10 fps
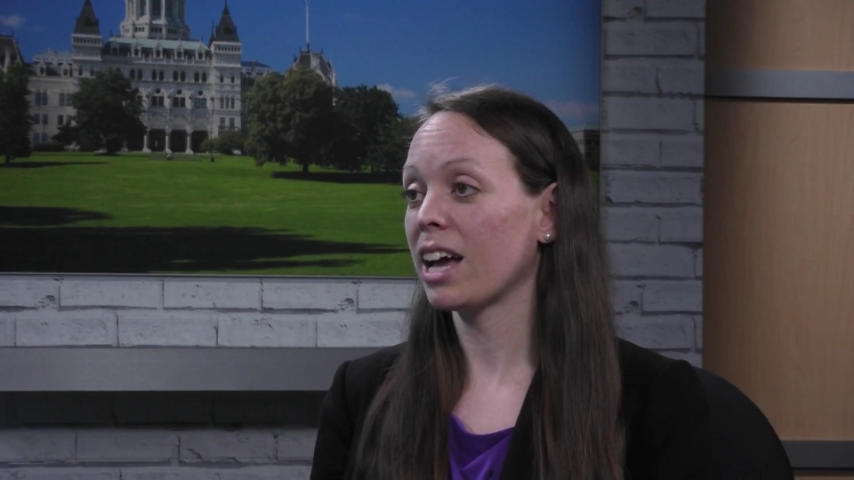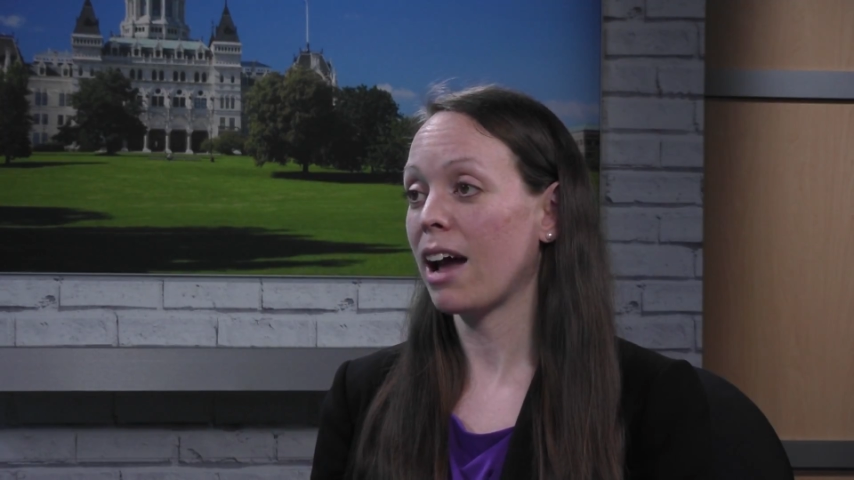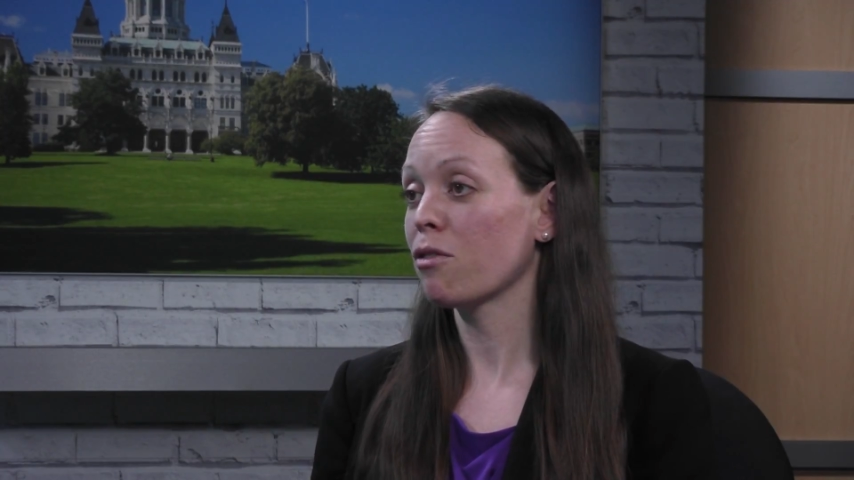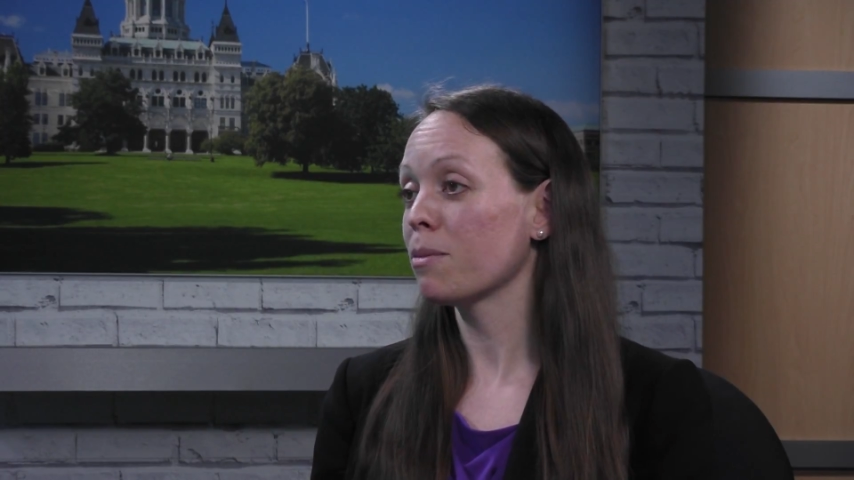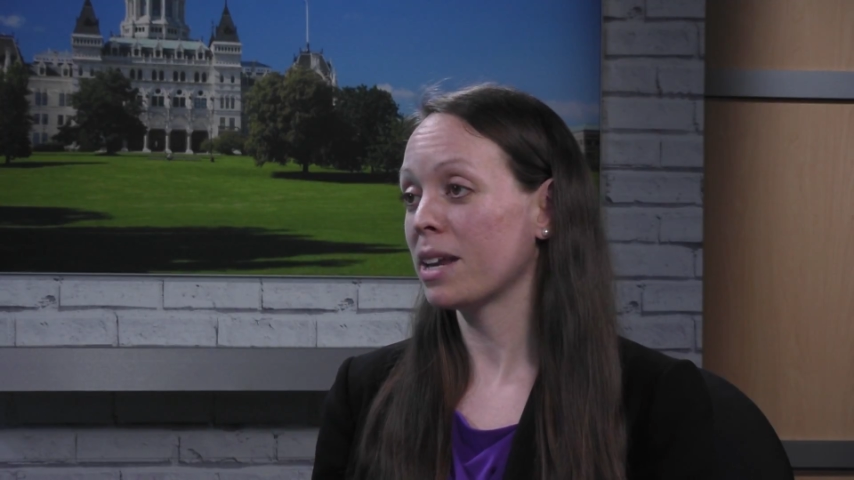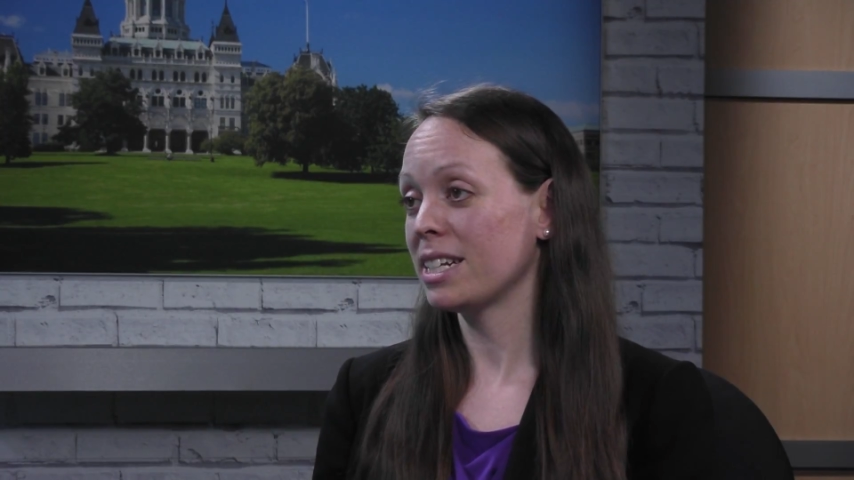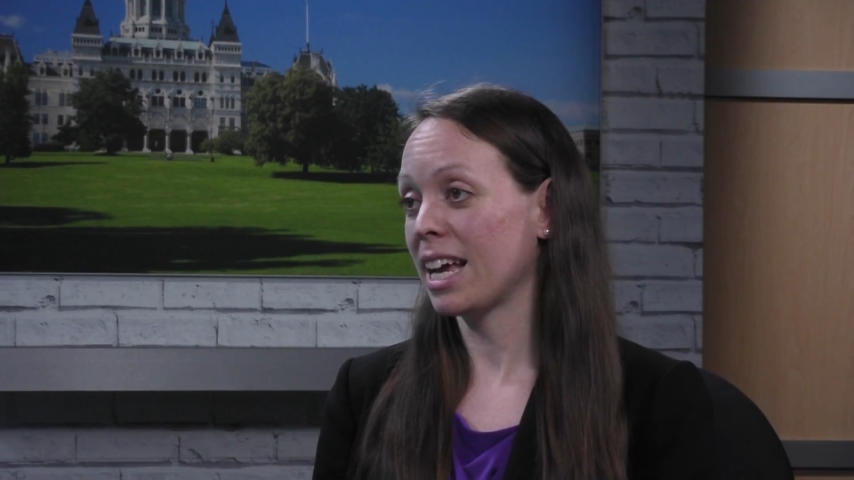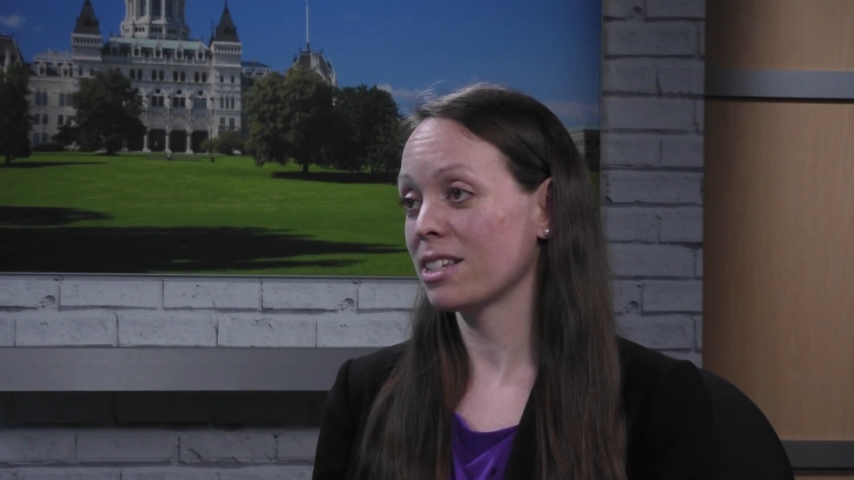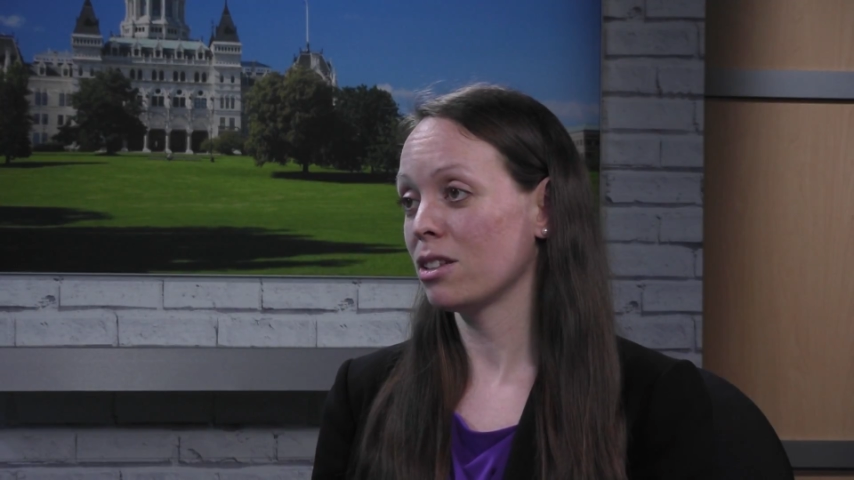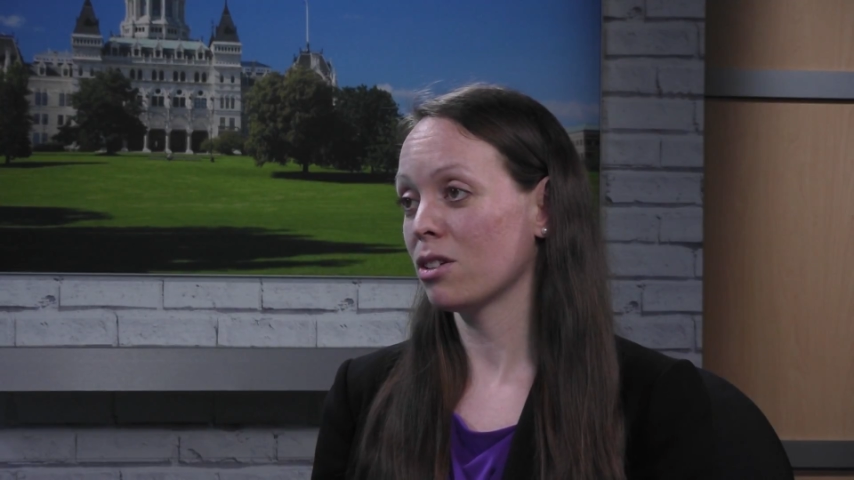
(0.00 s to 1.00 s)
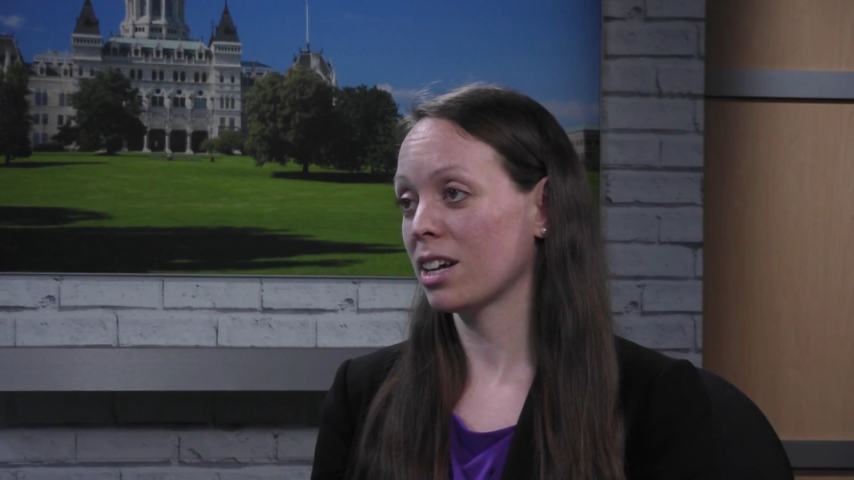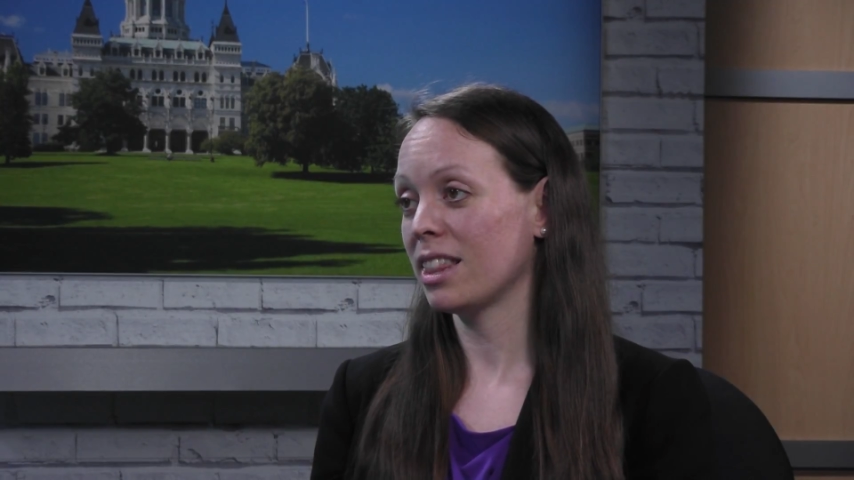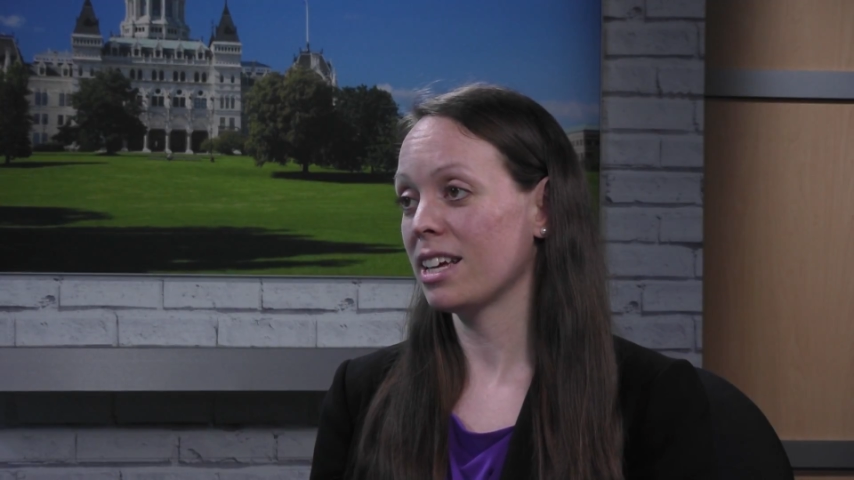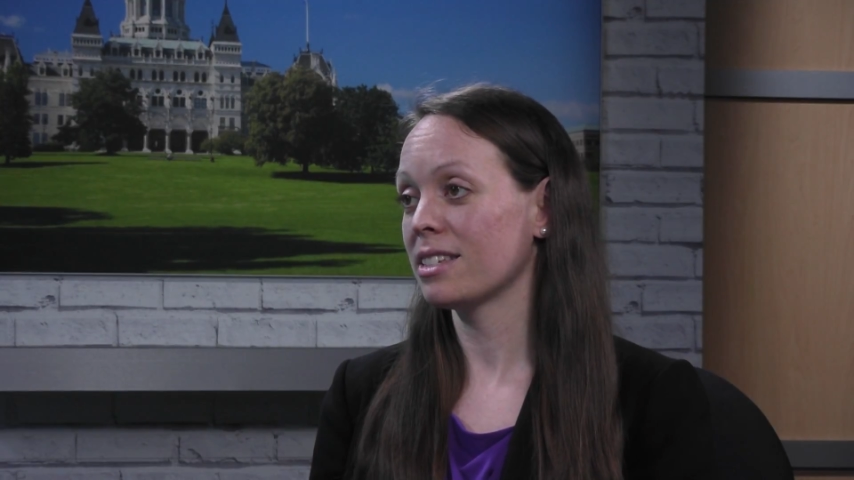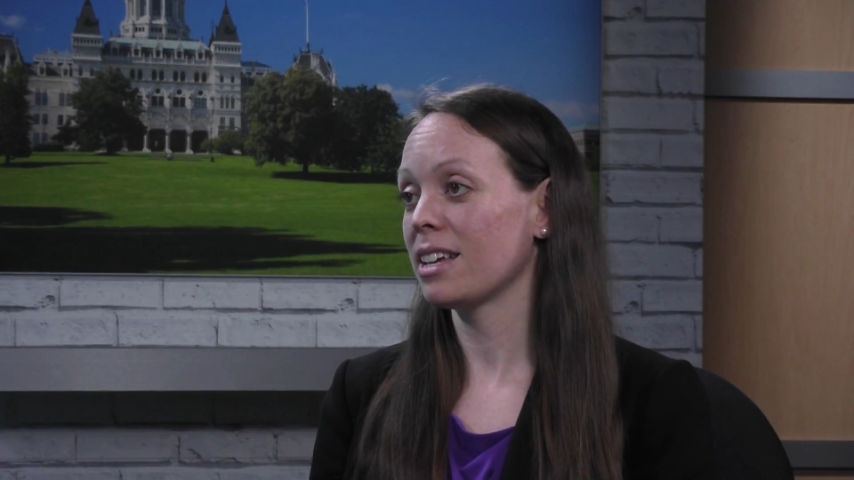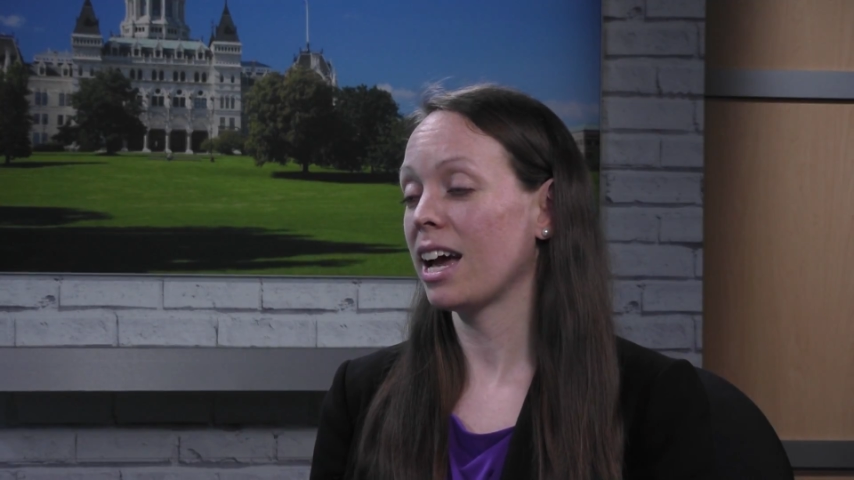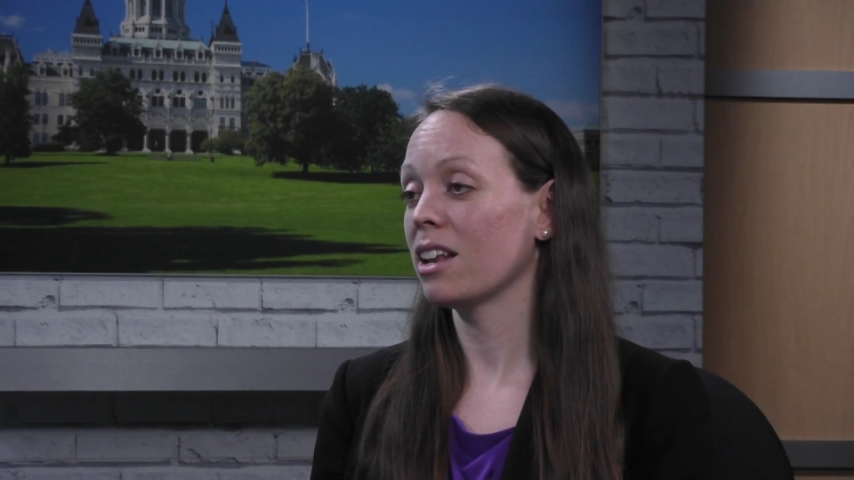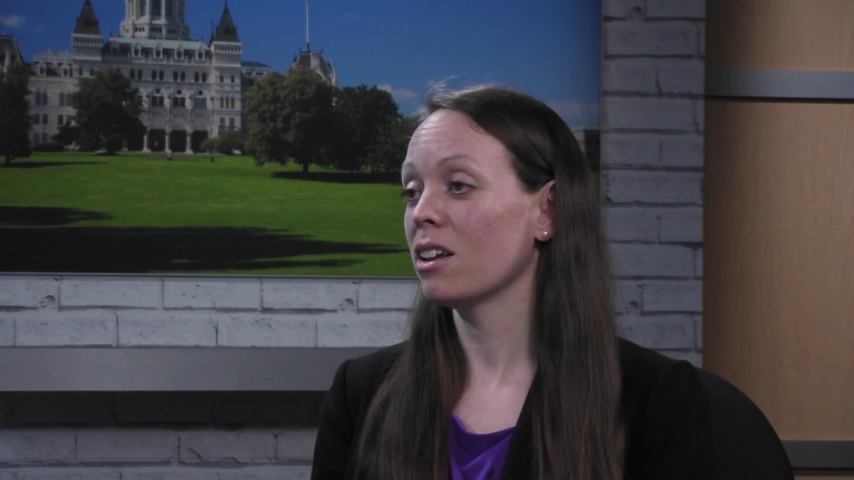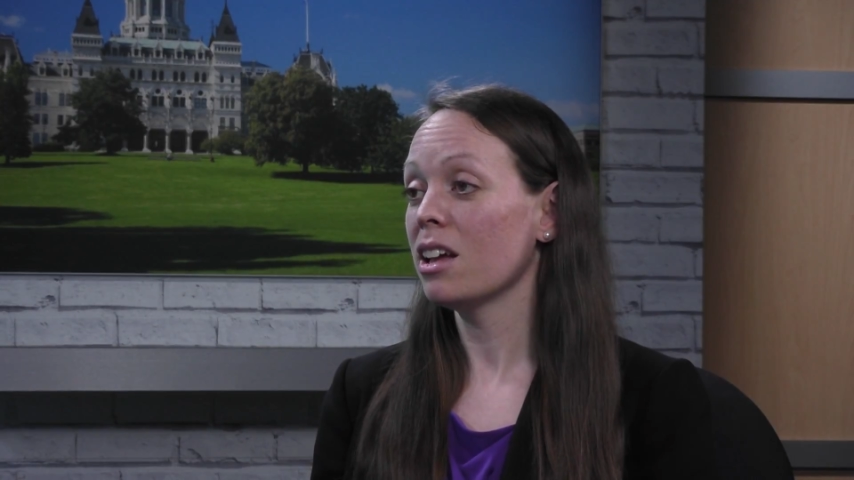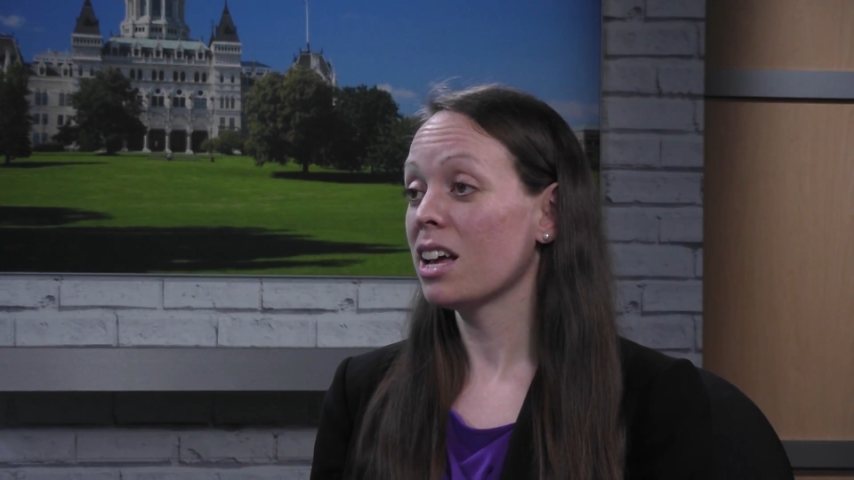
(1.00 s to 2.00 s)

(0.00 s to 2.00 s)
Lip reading: everybody takes a look at this and